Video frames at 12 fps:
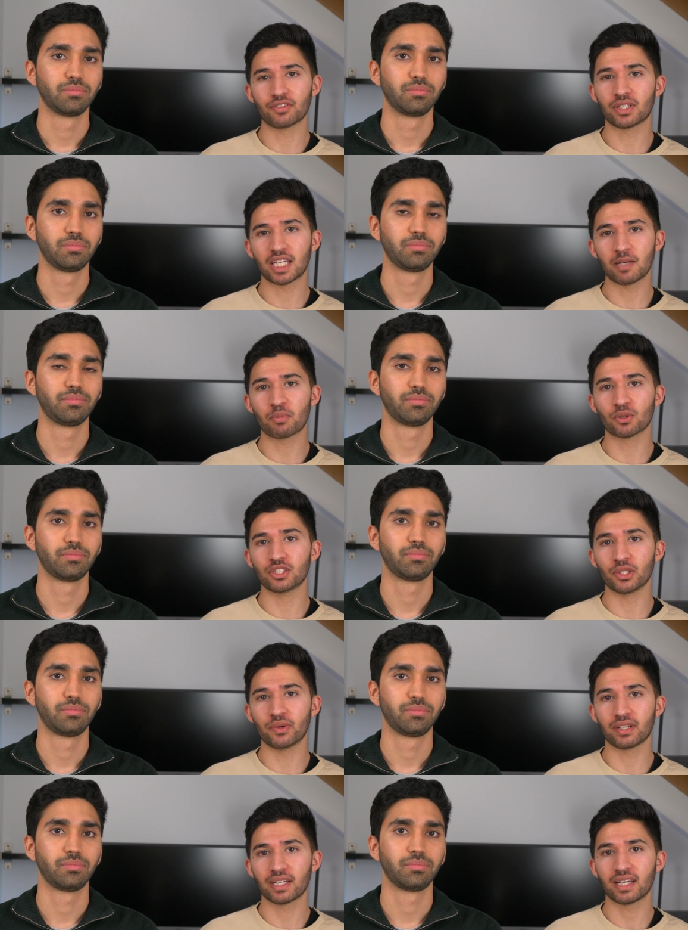Speaker 1: if you keep on
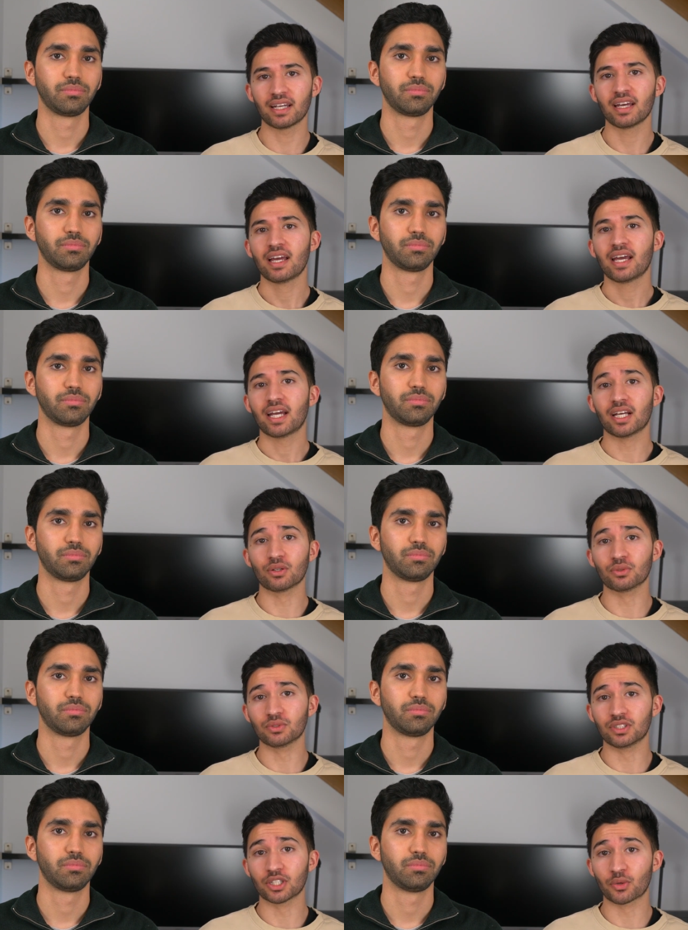doing it,
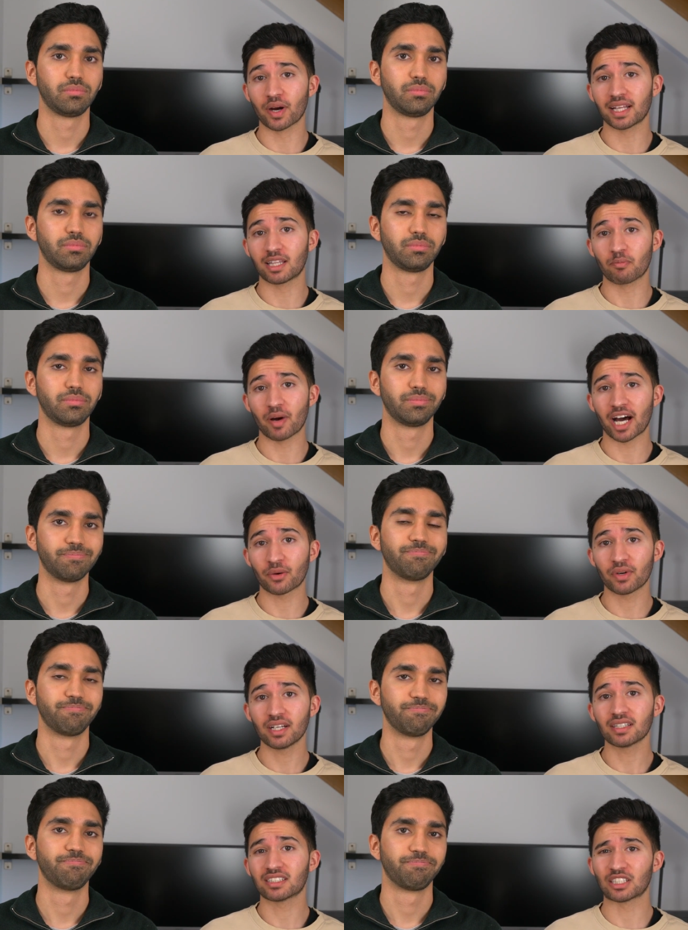it'll degrade the
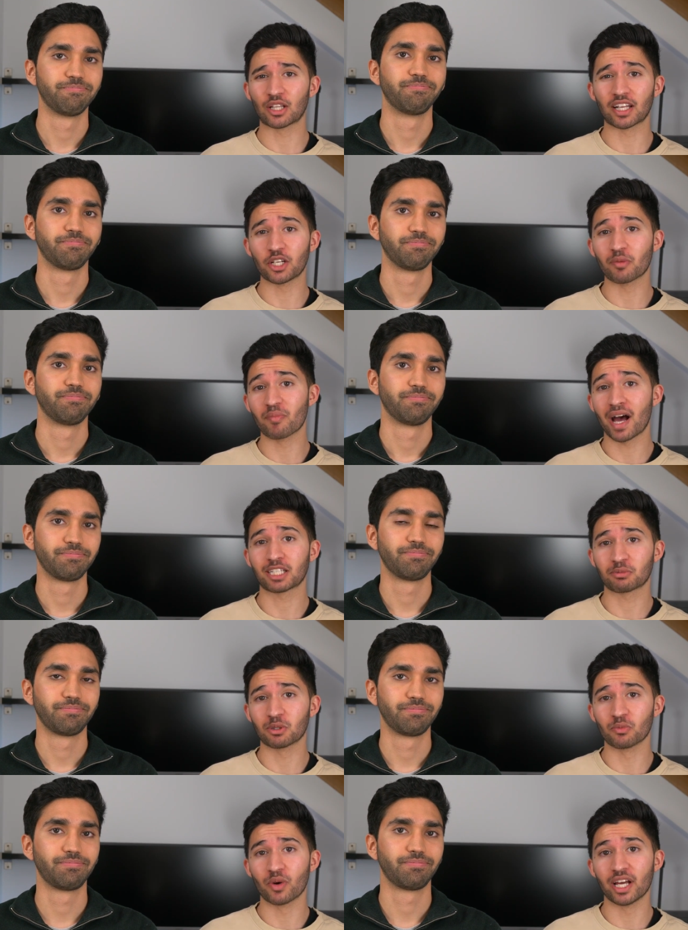battery, so then your
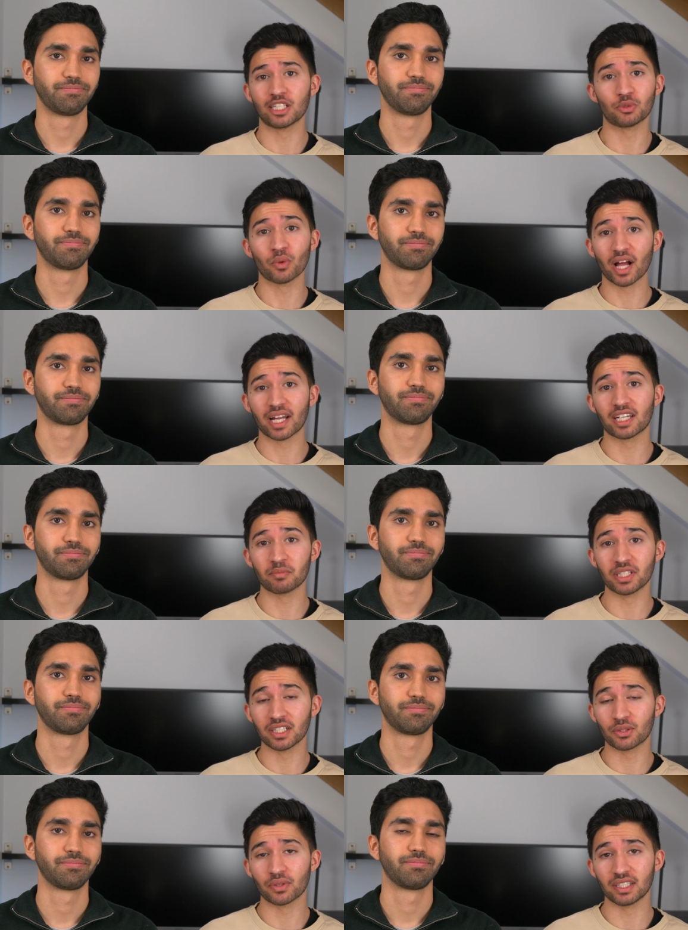maximum range will end up
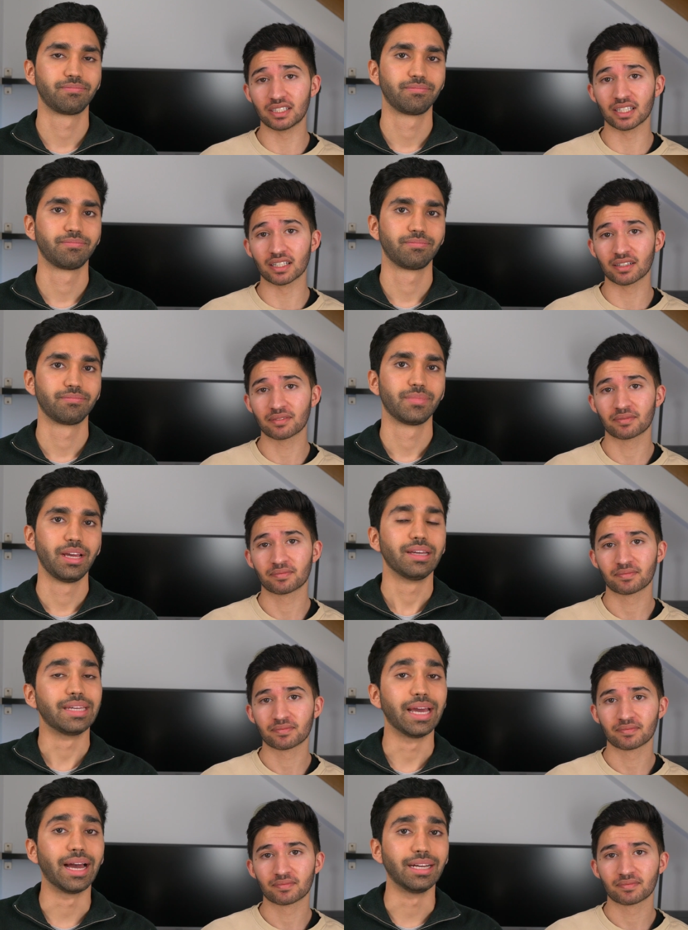decreasing.
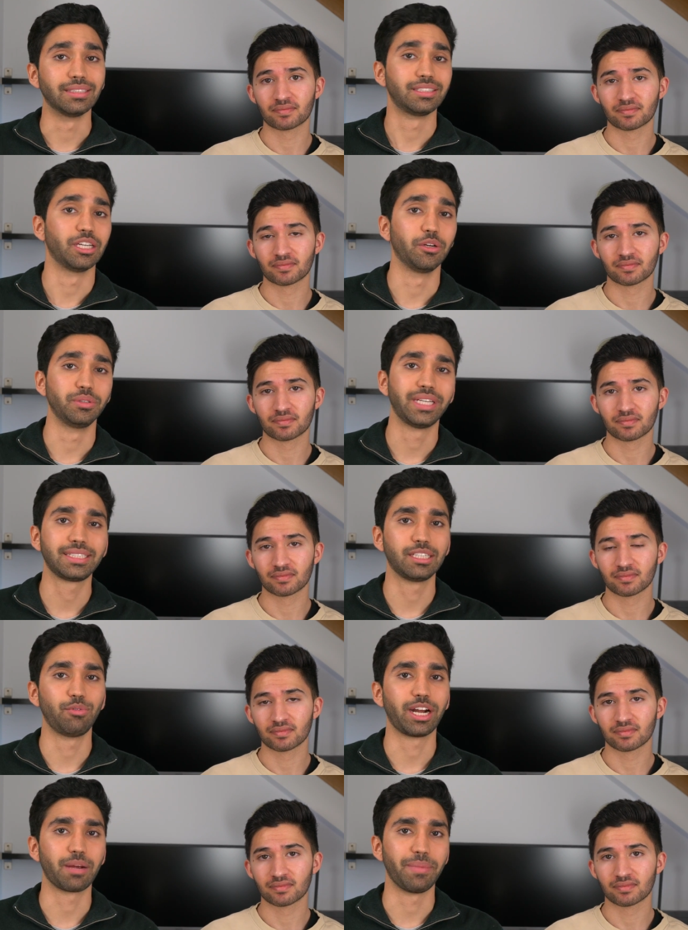
Speaker 2: Yeah, so Tesla
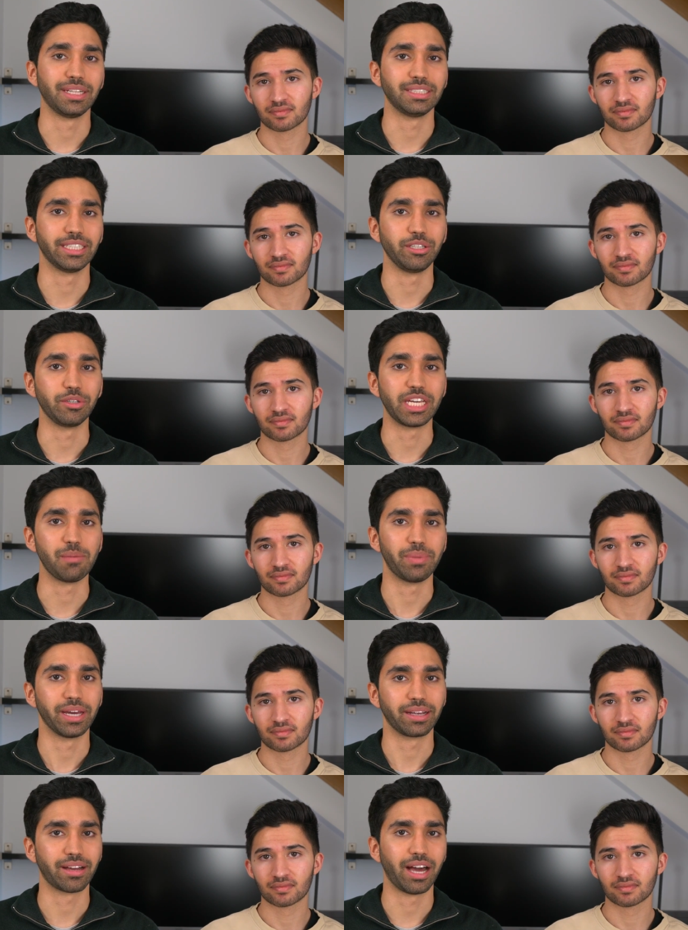recommends that you keep
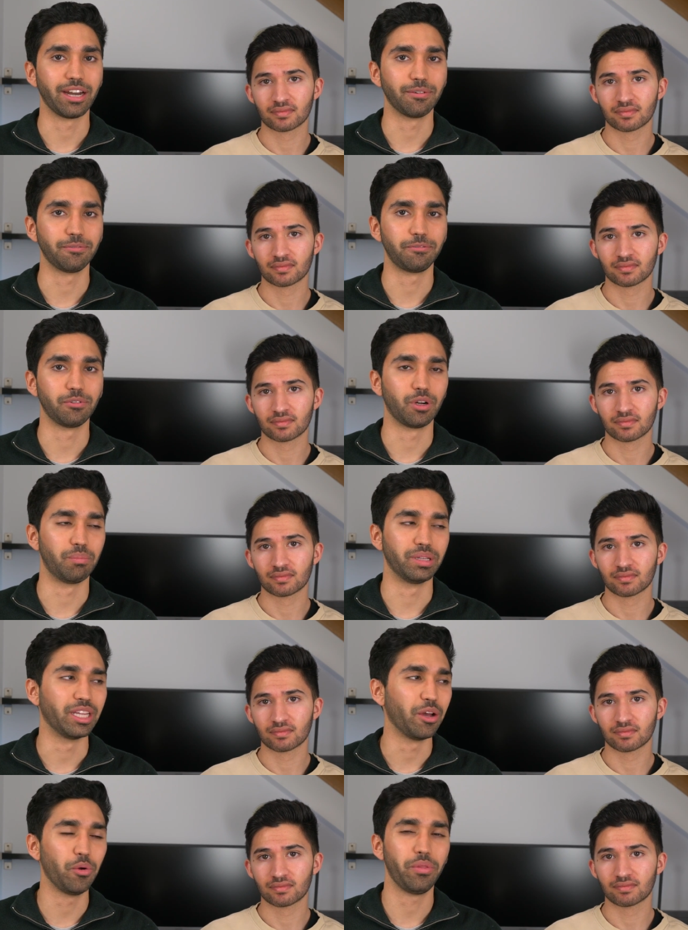it kind of
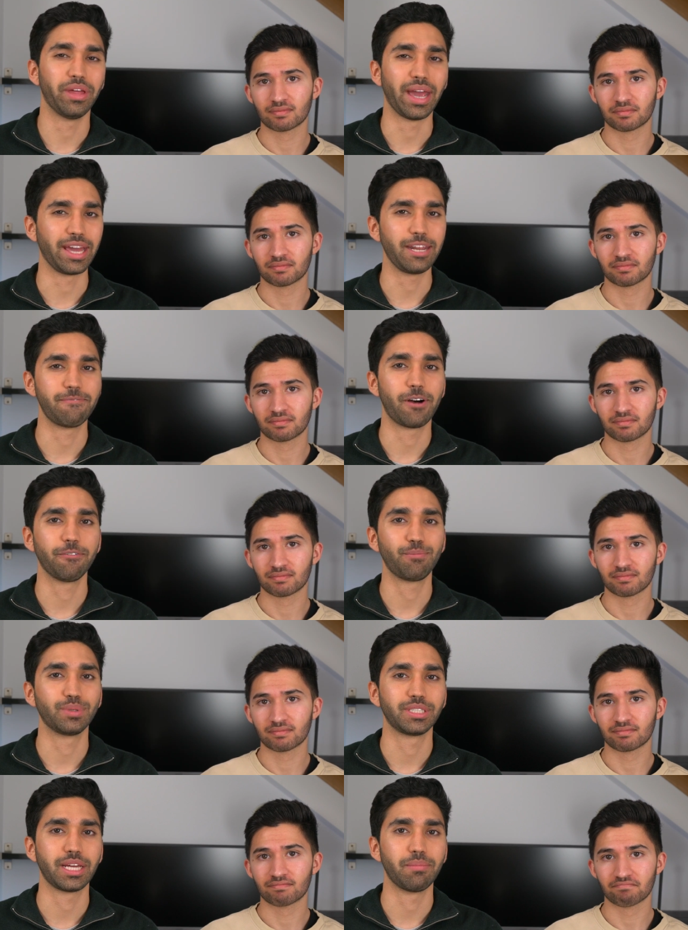below the
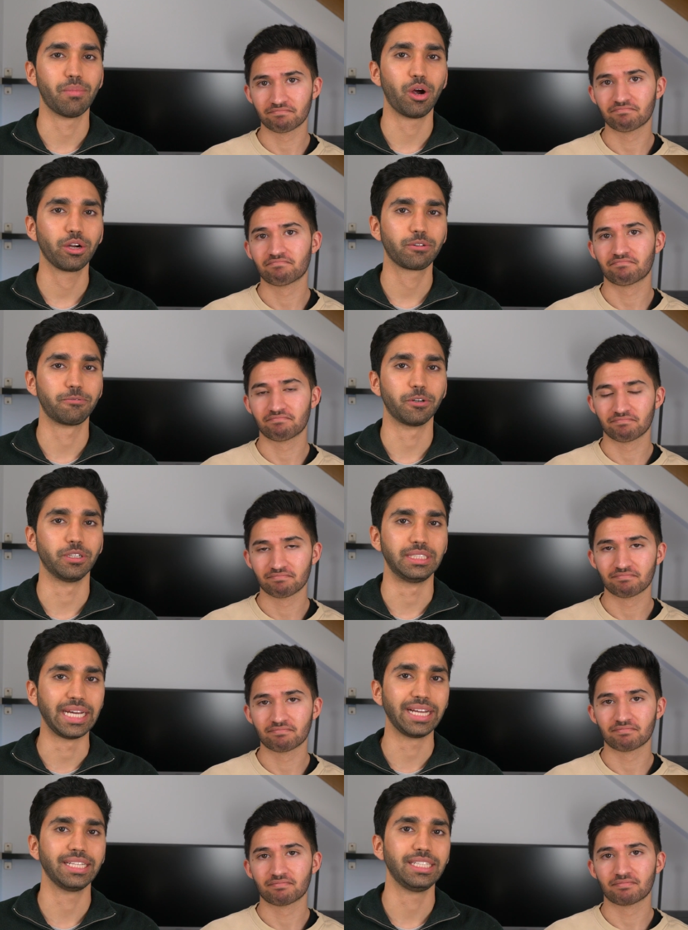85% mark for
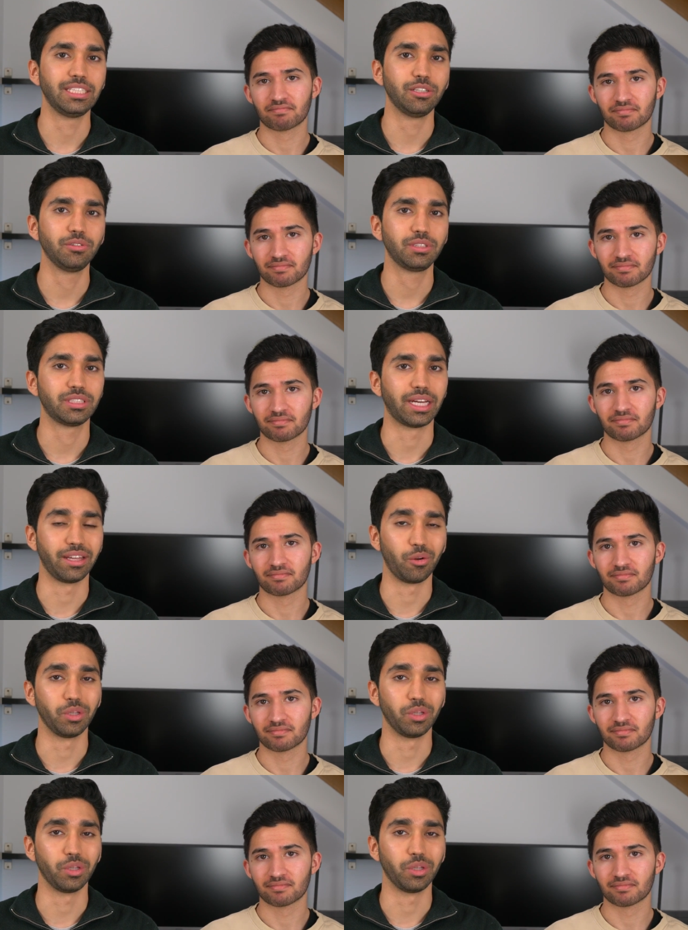daily use, and then